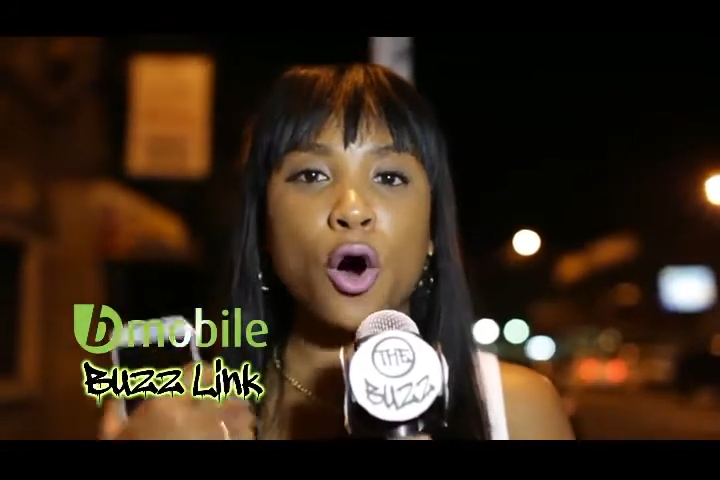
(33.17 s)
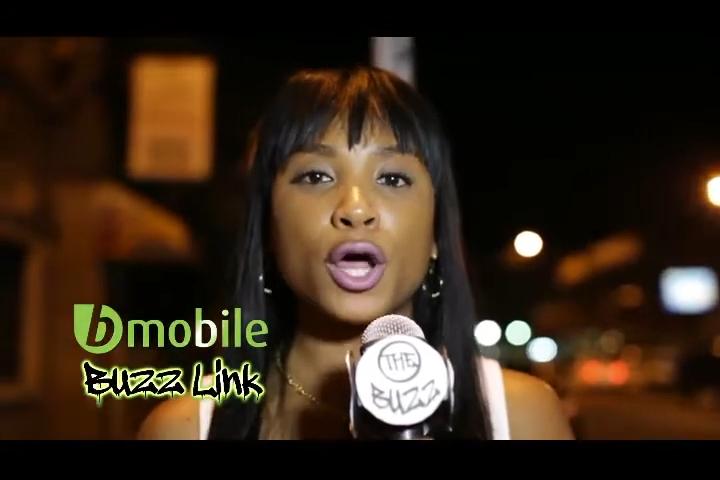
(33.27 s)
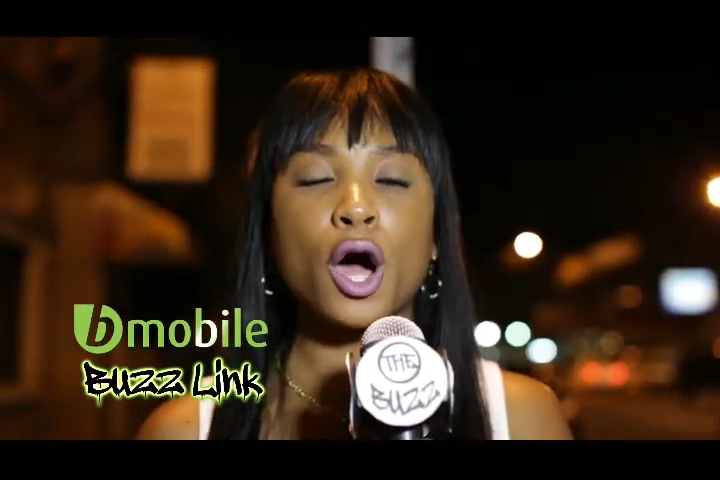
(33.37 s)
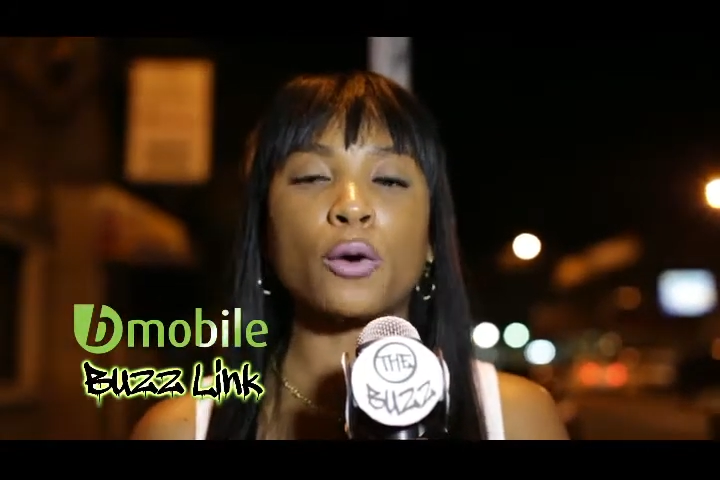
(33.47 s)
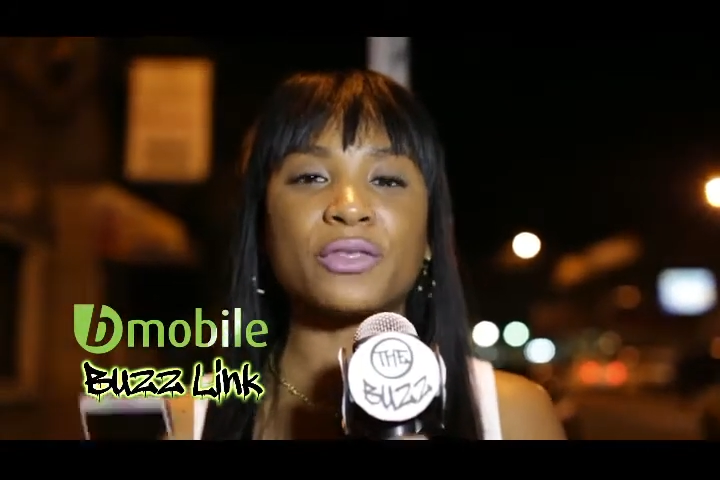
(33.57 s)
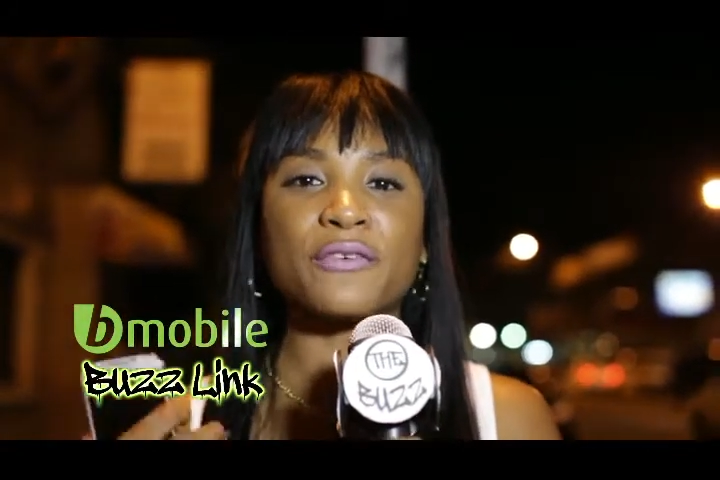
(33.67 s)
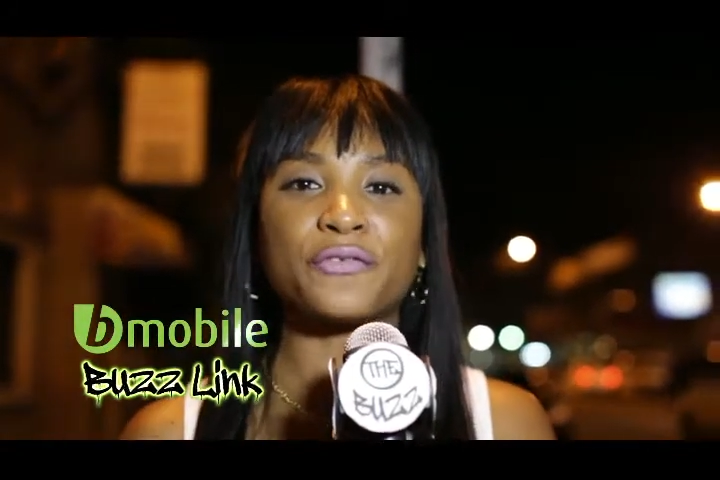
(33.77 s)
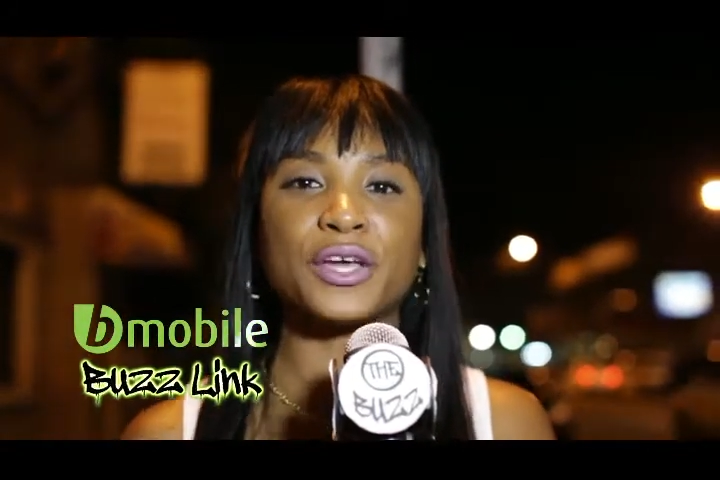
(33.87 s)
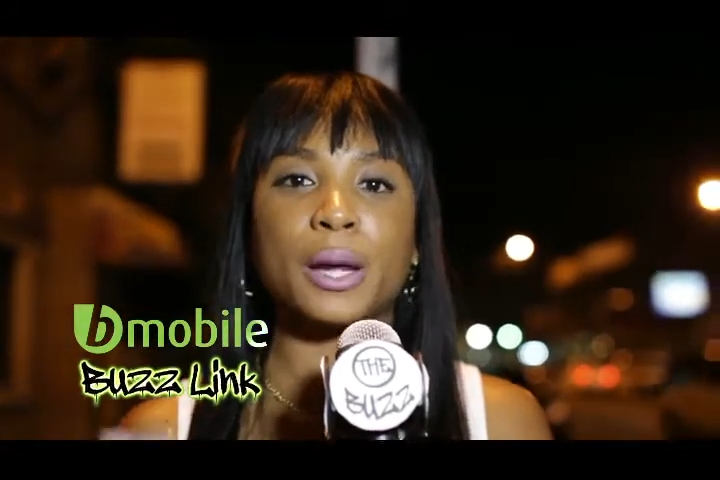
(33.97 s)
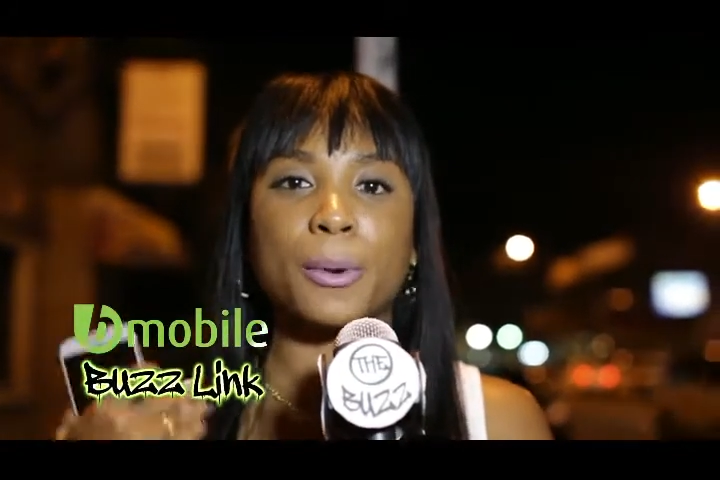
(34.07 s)
on how they
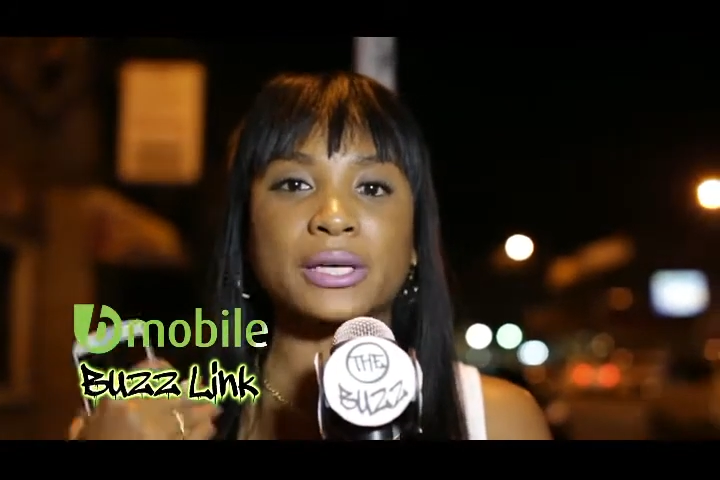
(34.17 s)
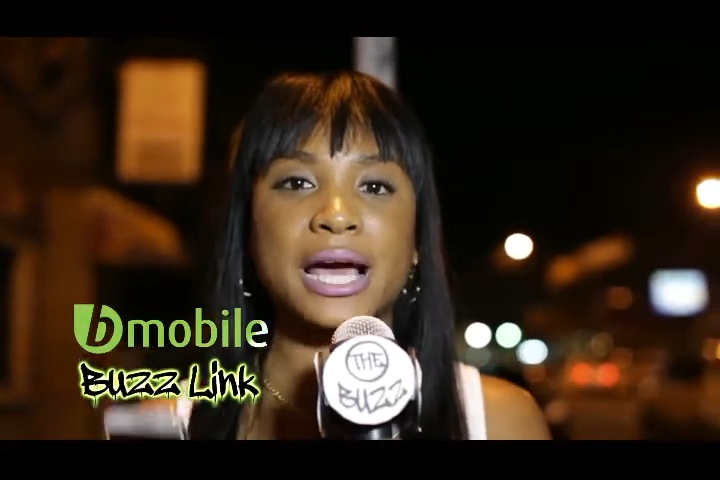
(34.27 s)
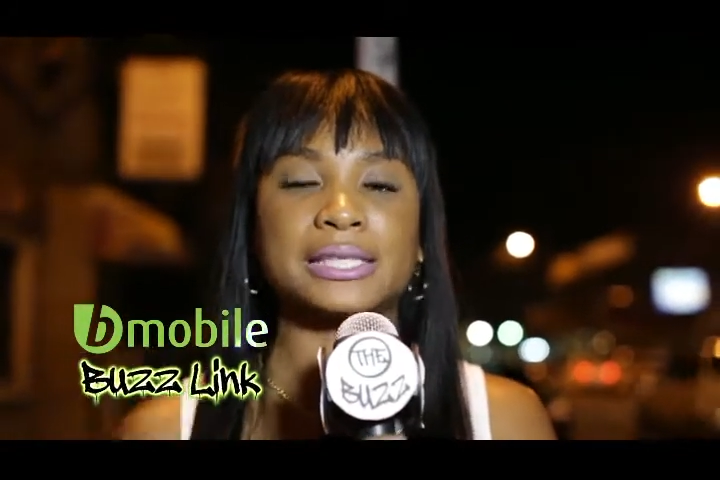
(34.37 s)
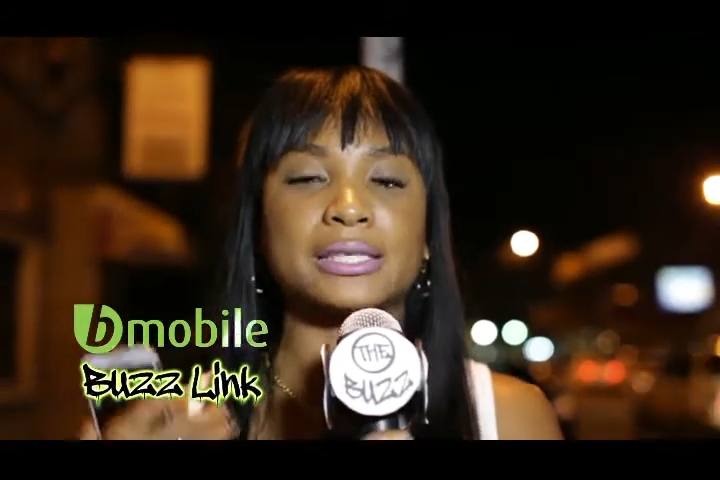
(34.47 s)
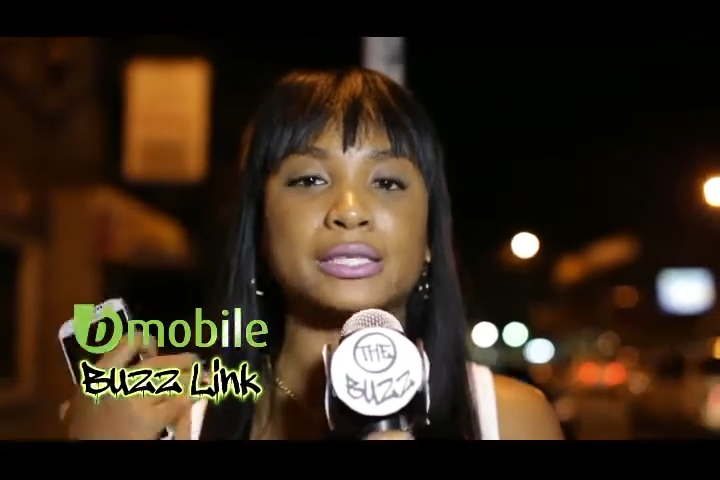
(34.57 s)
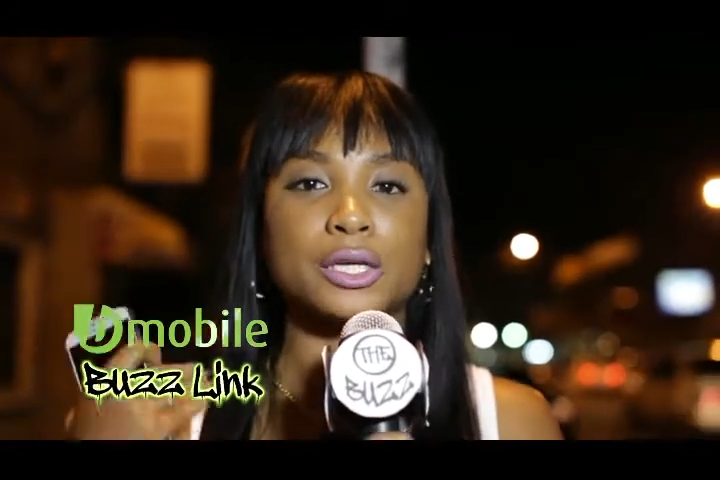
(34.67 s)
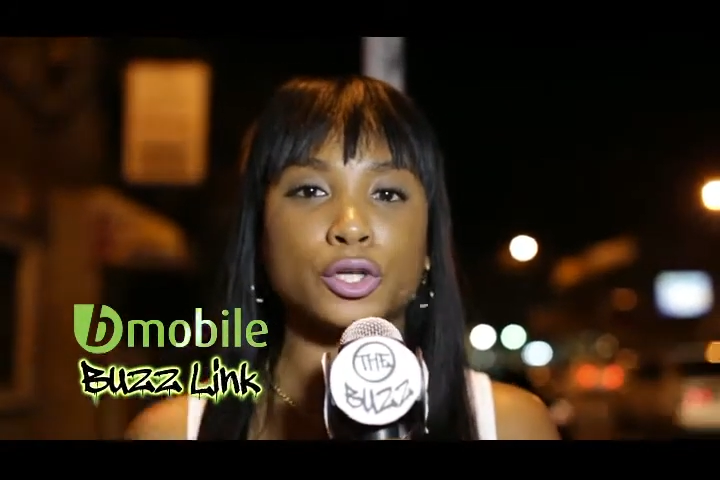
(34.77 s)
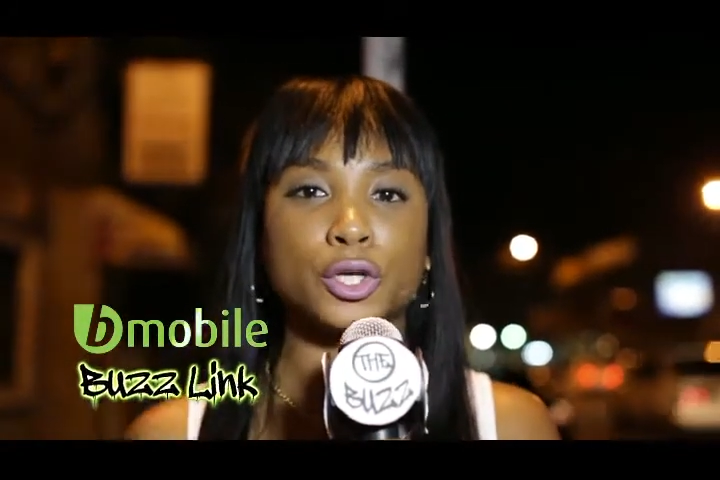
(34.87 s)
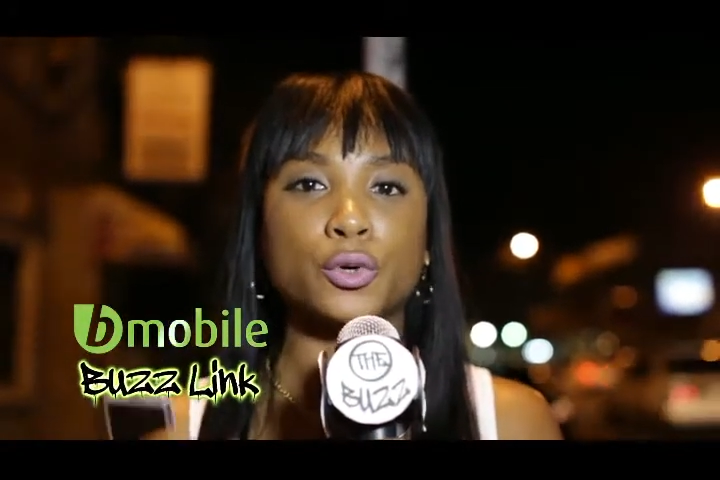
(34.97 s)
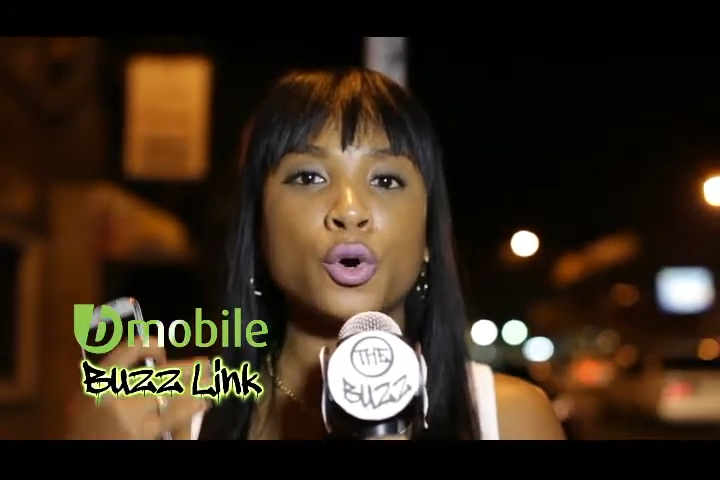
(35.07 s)
feel about Kessel's
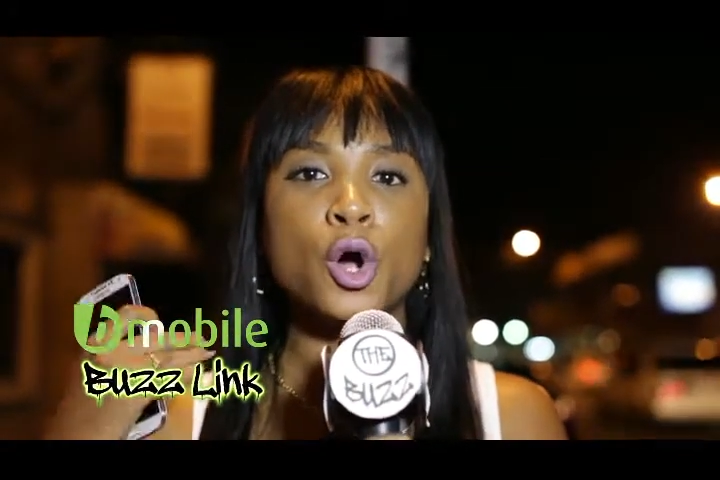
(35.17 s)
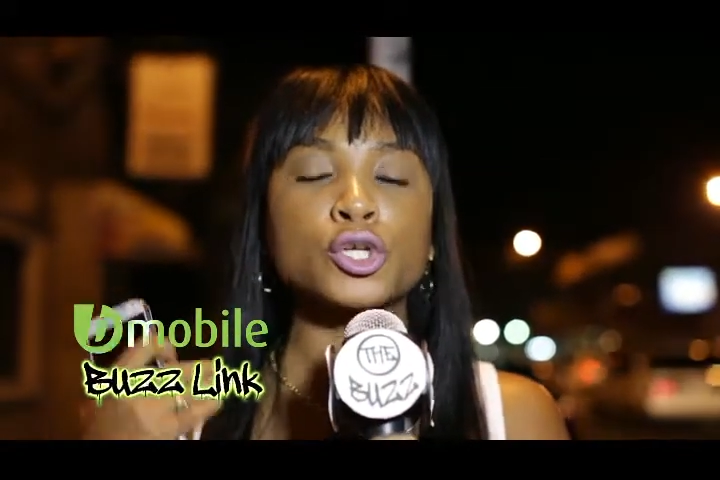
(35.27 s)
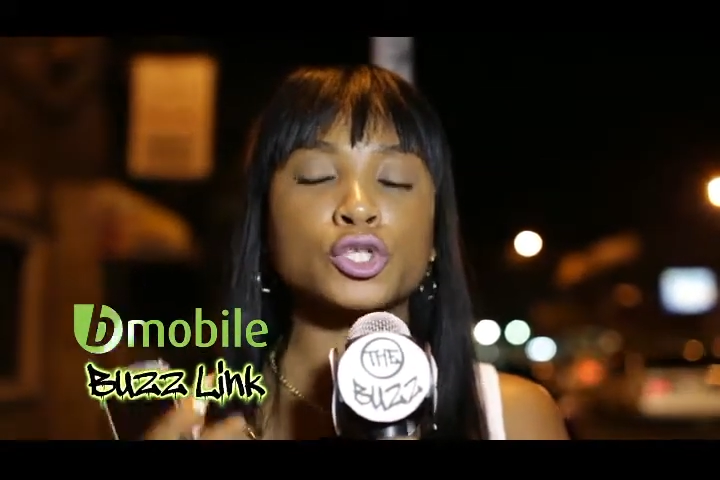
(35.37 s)
new